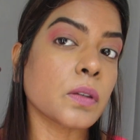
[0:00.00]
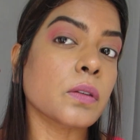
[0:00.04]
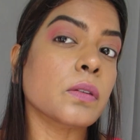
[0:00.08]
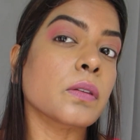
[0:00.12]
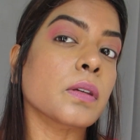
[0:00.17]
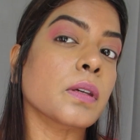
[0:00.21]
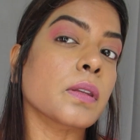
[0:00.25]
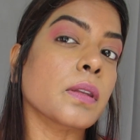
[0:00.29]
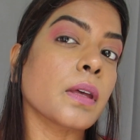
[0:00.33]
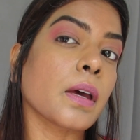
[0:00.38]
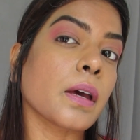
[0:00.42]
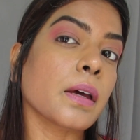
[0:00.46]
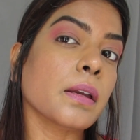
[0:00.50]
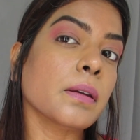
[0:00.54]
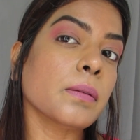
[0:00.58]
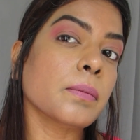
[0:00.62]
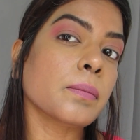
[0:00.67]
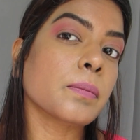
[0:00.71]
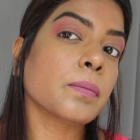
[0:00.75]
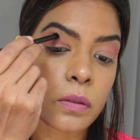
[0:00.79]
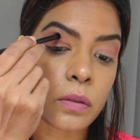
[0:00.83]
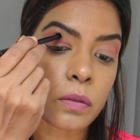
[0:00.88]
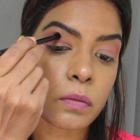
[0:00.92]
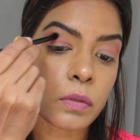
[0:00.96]
See that?
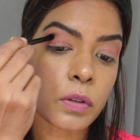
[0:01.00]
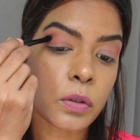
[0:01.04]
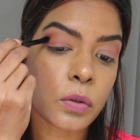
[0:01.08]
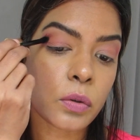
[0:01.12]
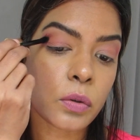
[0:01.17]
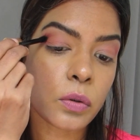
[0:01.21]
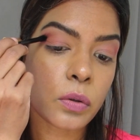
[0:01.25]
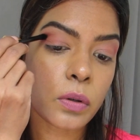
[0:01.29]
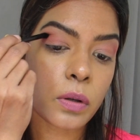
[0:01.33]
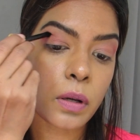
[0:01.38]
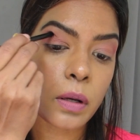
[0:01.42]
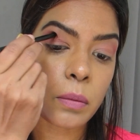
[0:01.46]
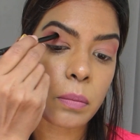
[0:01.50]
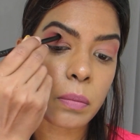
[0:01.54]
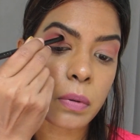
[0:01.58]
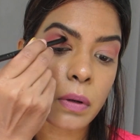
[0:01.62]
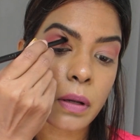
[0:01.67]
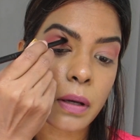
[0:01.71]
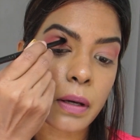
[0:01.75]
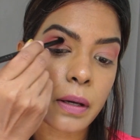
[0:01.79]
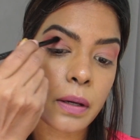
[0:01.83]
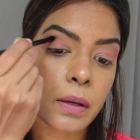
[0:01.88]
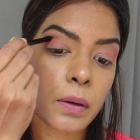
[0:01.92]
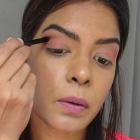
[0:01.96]
So we're going to
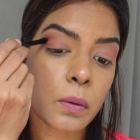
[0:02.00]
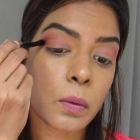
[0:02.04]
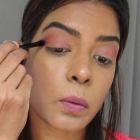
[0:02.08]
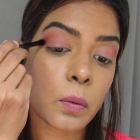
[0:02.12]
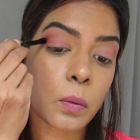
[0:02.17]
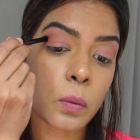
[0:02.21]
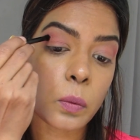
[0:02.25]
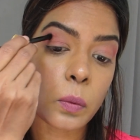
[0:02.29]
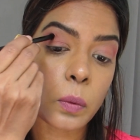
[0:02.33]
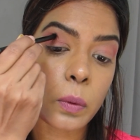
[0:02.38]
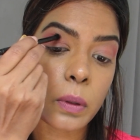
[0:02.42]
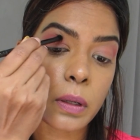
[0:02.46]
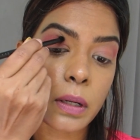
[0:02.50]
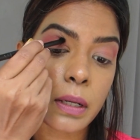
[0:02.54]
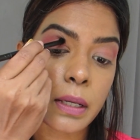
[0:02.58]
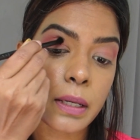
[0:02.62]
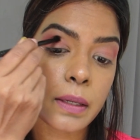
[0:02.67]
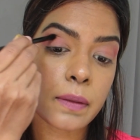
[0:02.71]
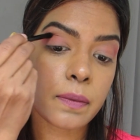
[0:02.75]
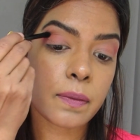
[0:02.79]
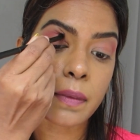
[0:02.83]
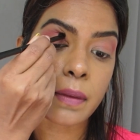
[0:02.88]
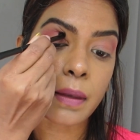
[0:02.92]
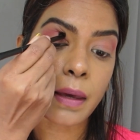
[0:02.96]
apply
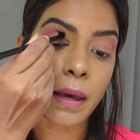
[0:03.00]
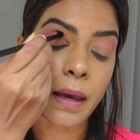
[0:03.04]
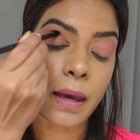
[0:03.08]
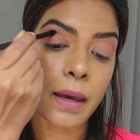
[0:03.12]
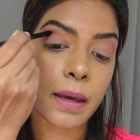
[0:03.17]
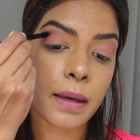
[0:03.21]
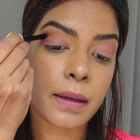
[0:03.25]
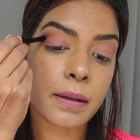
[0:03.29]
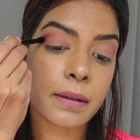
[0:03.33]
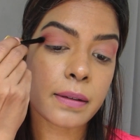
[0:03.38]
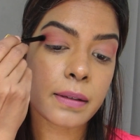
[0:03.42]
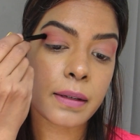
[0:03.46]
only that